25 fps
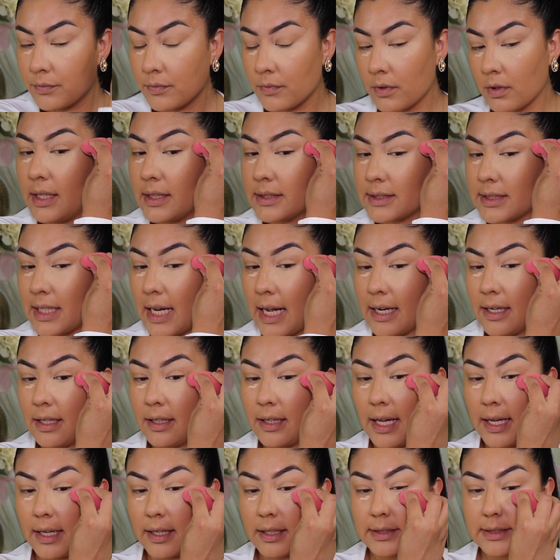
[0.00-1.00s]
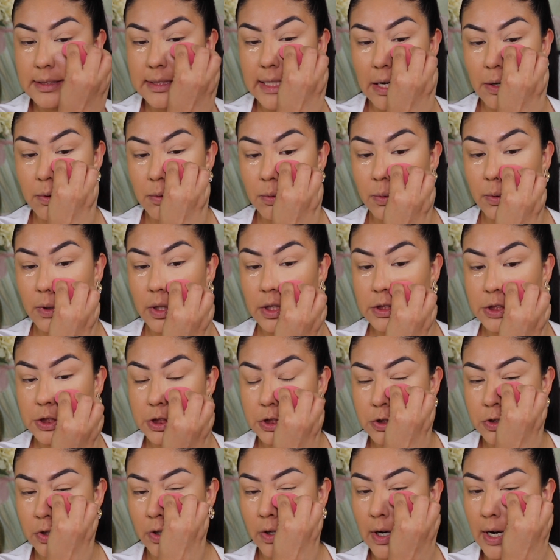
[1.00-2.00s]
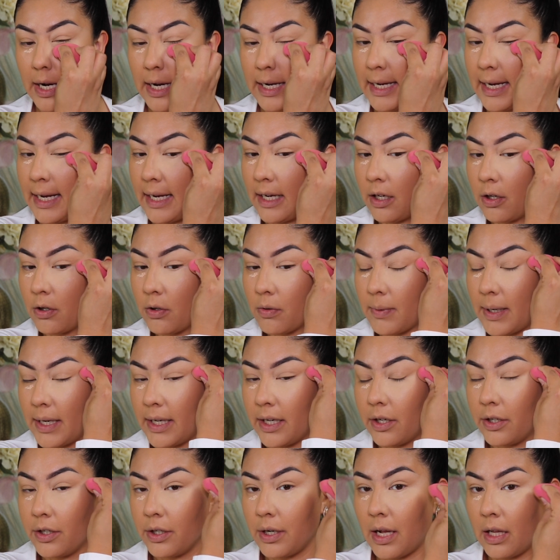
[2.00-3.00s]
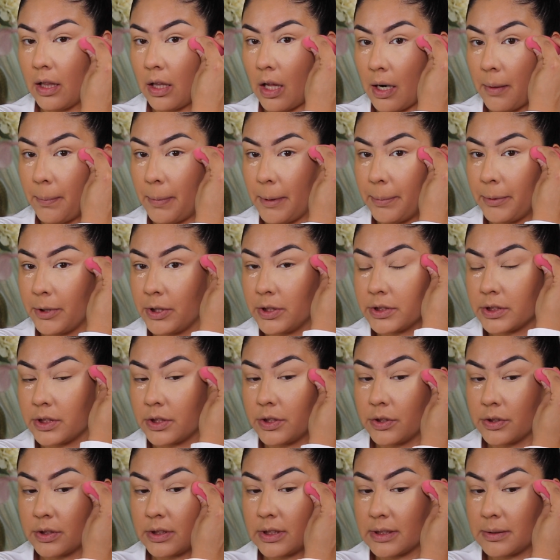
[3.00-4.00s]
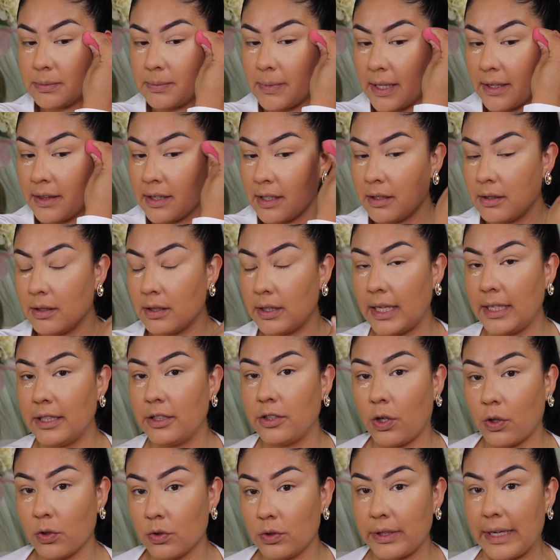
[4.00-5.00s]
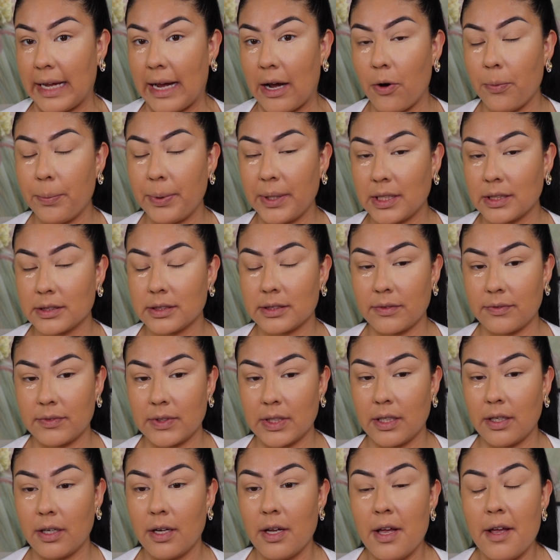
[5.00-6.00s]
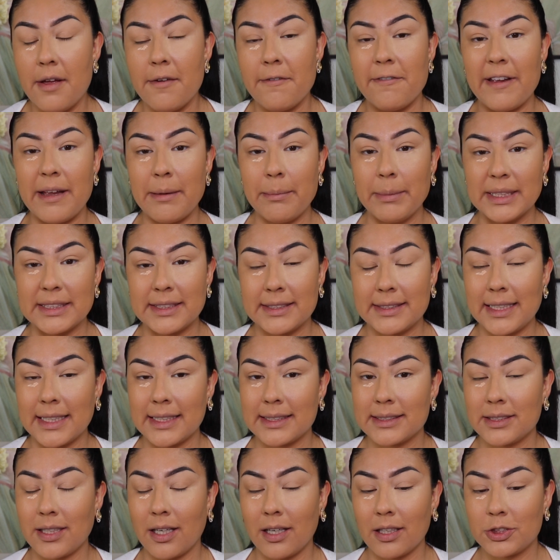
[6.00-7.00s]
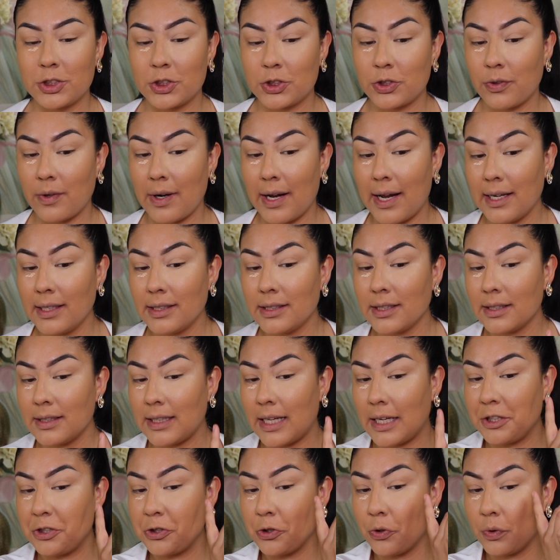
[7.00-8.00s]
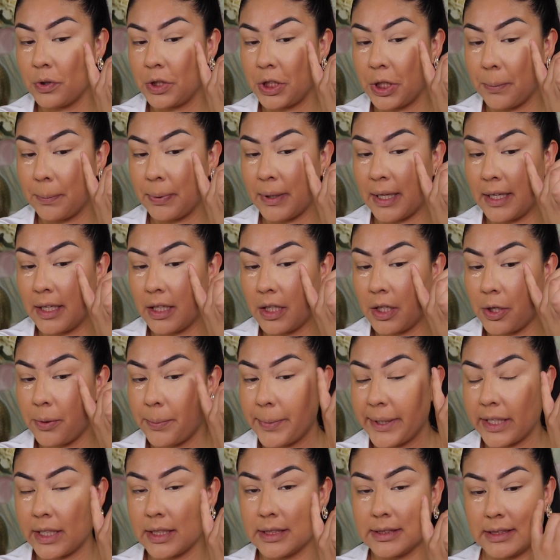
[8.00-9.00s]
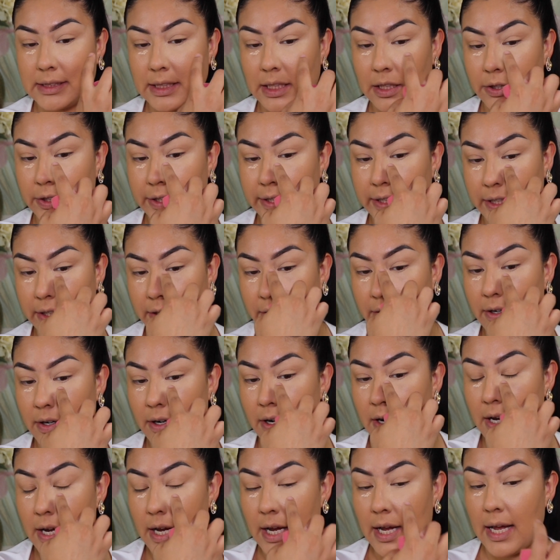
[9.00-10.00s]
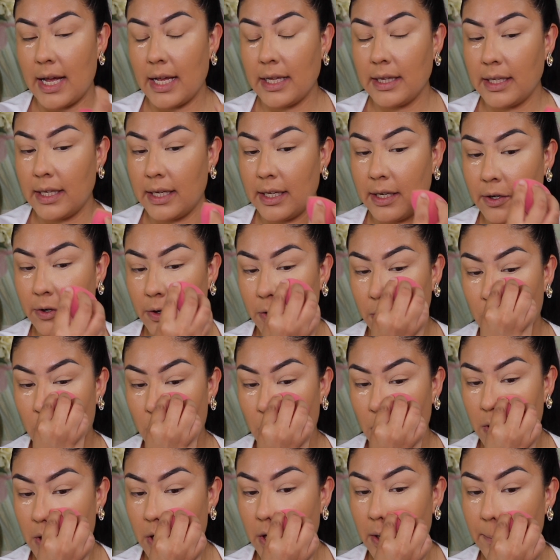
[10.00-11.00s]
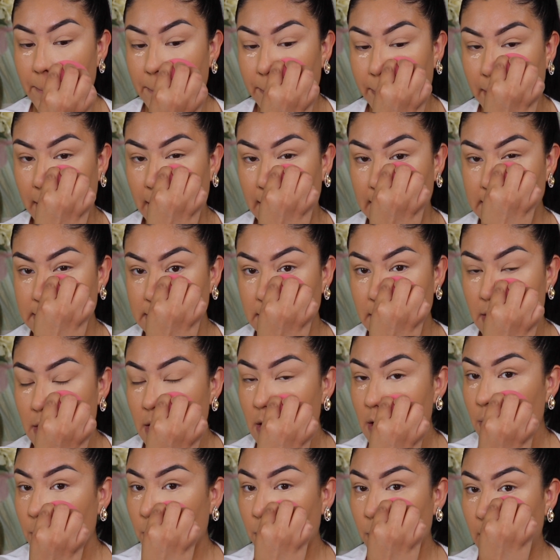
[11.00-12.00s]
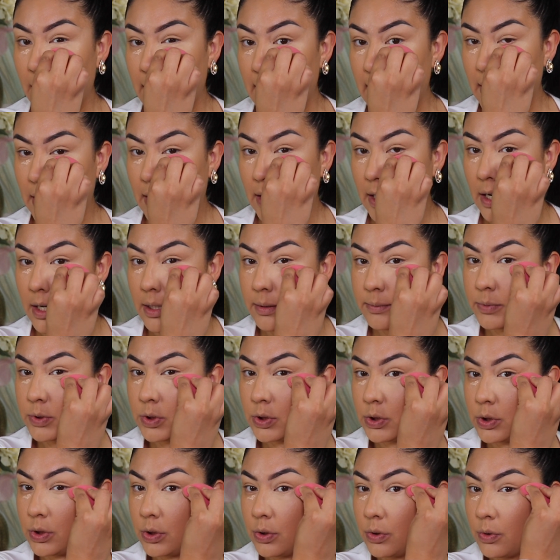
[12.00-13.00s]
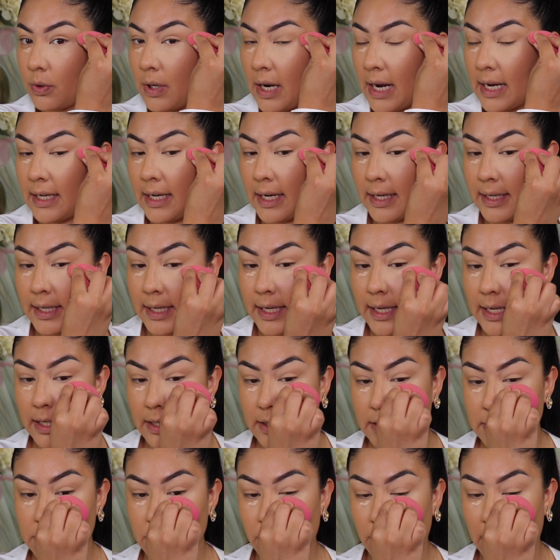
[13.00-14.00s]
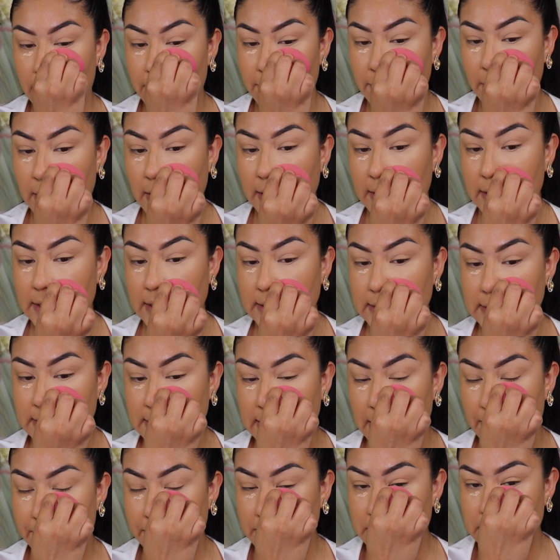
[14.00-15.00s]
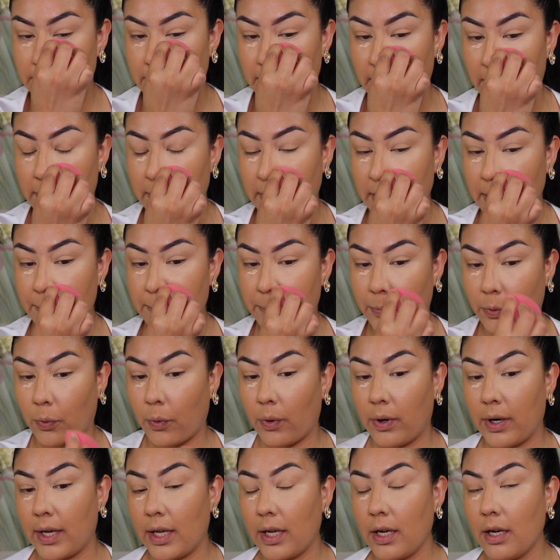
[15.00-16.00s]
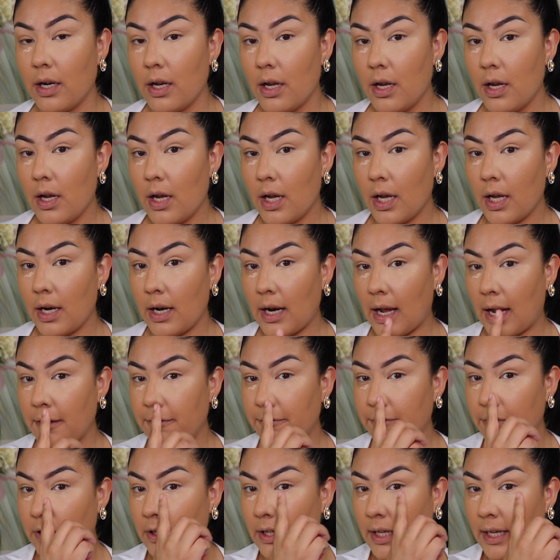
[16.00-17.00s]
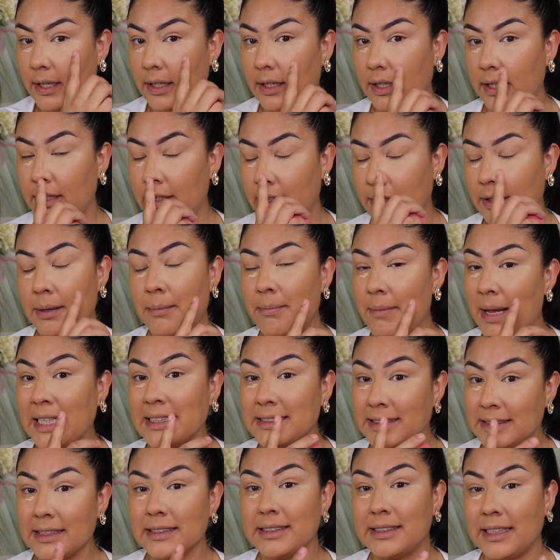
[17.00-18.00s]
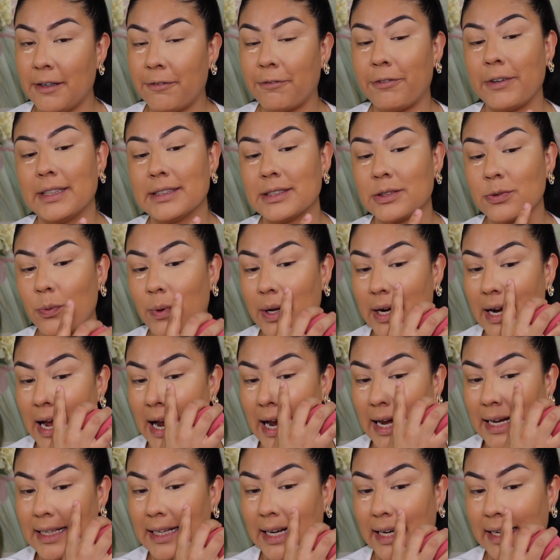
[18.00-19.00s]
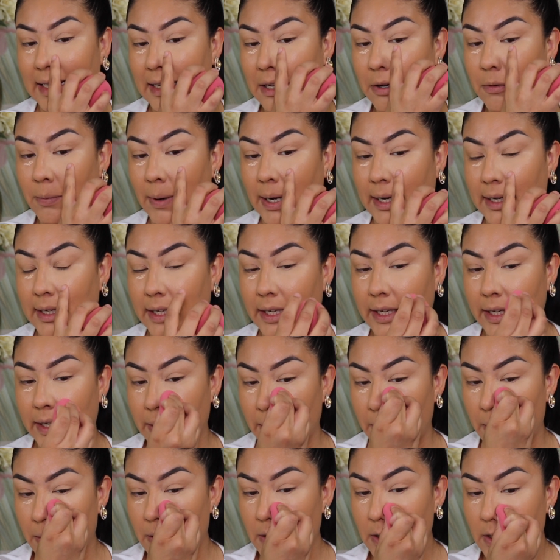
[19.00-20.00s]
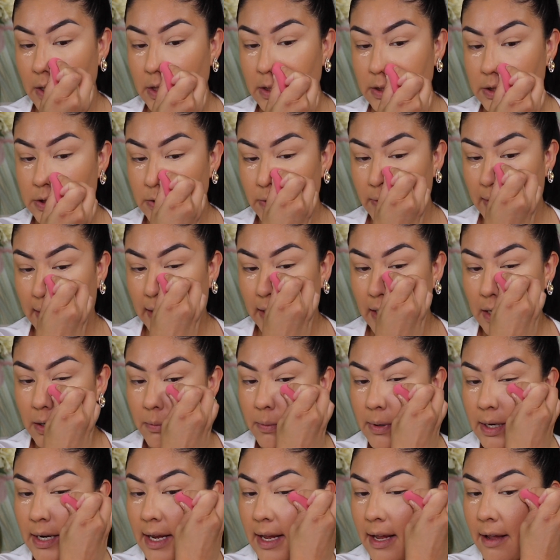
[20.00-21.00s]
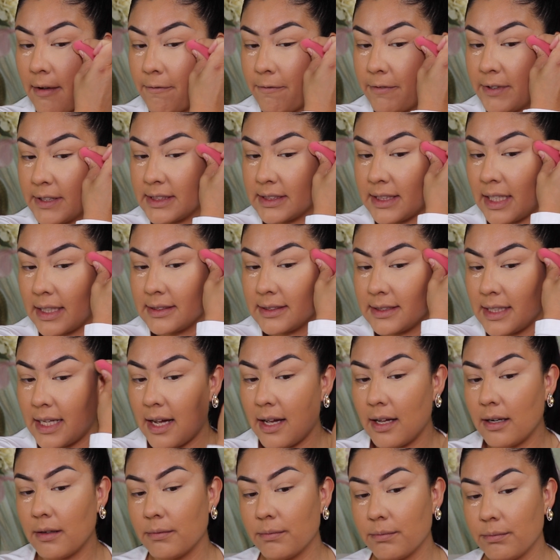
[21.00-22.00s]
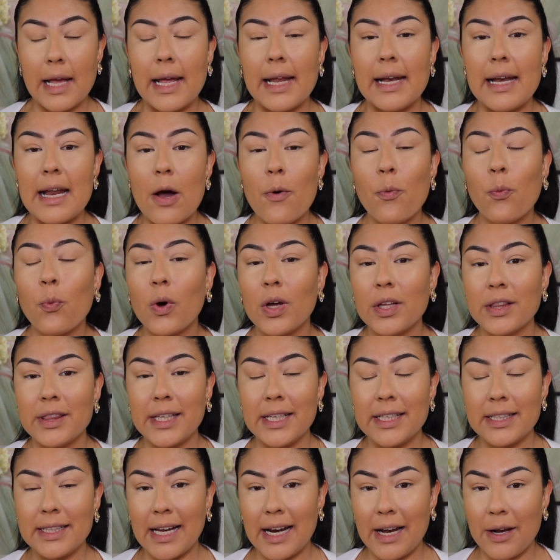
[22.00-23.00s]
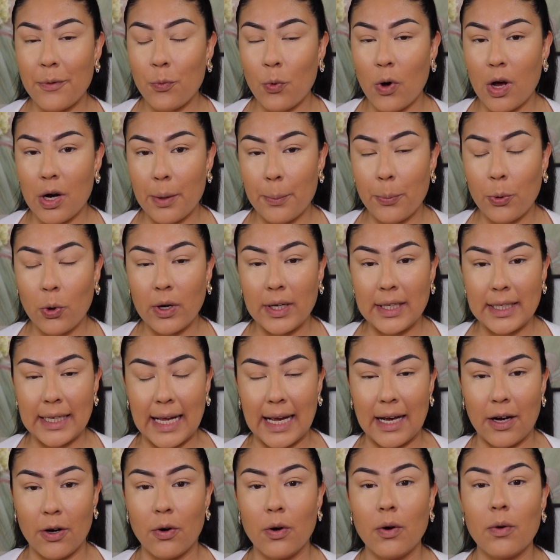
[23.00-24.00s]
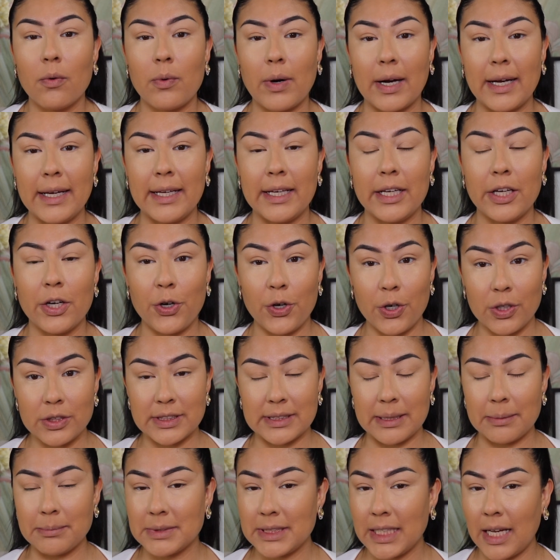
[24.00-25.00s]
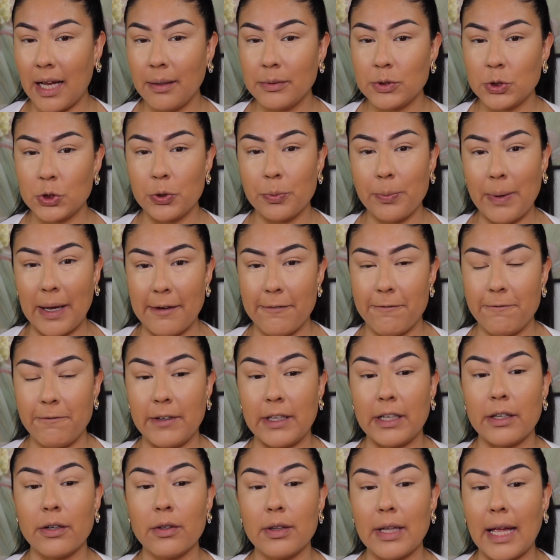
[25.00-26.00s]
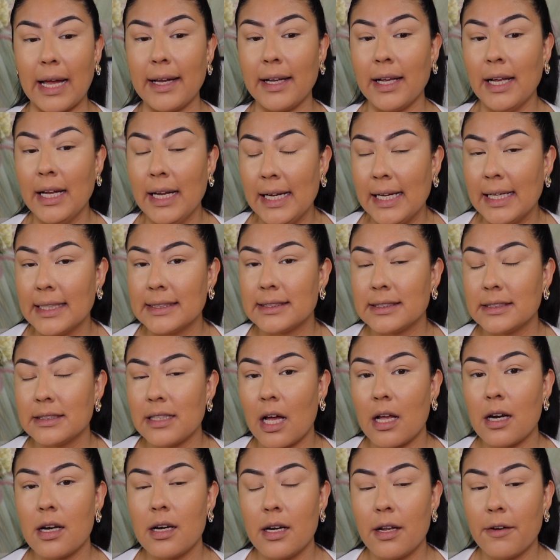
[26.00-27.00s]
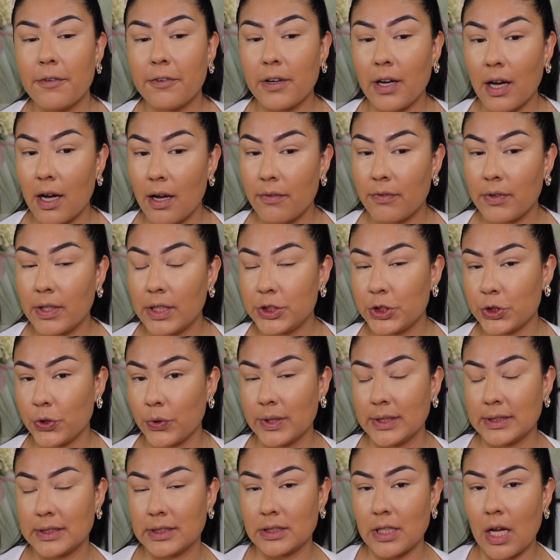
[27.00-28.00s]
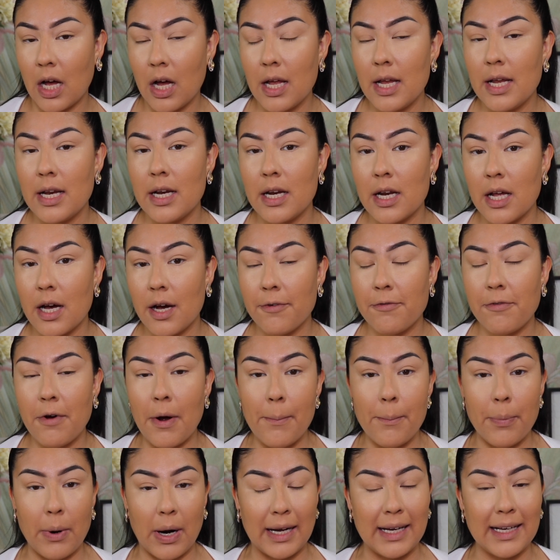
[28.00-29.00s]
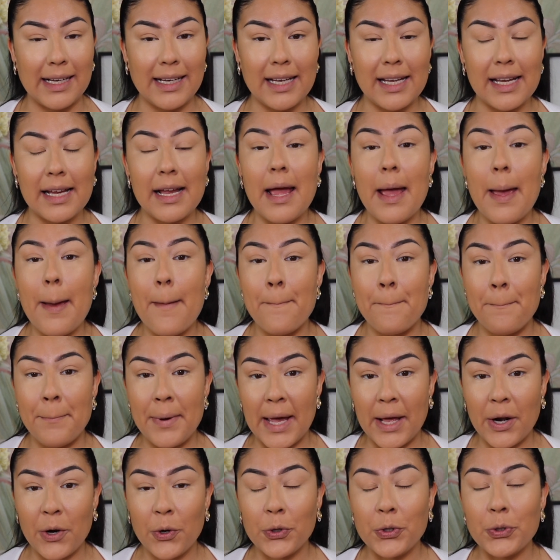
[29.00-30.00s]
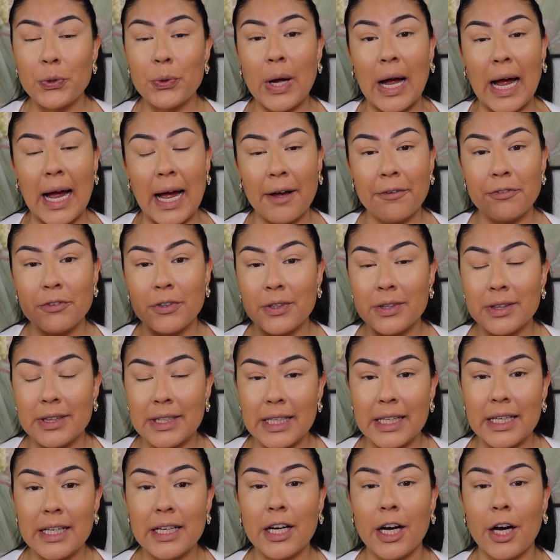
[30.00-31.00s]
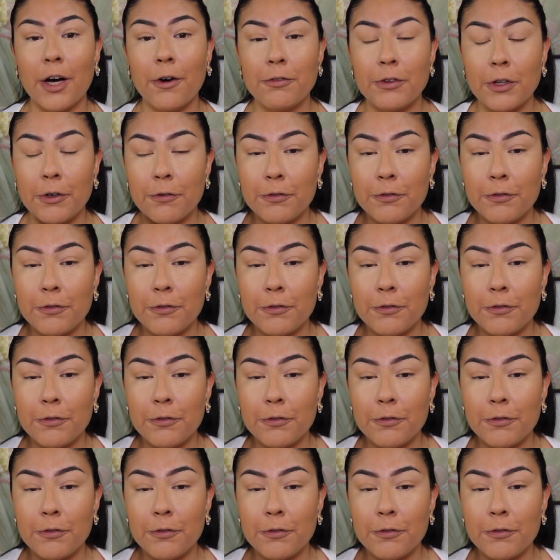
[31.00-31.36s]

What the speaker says: And it's kind of like a downwards triangle right here. And a lot of people used to use this method. They don't now because of the famous TikTok trend that you only apply a little bit of concealer here in the inner corner. But when it comes to highlighting and contour, I feel like this step is very important. And I feel like it makes the difference when highlighting right here. So I kind of want to emphasize that. And now one thing that I want to point out right here, sometimes you might feel like it's not enough coverage or it's not enough brightening, pero you have to think of the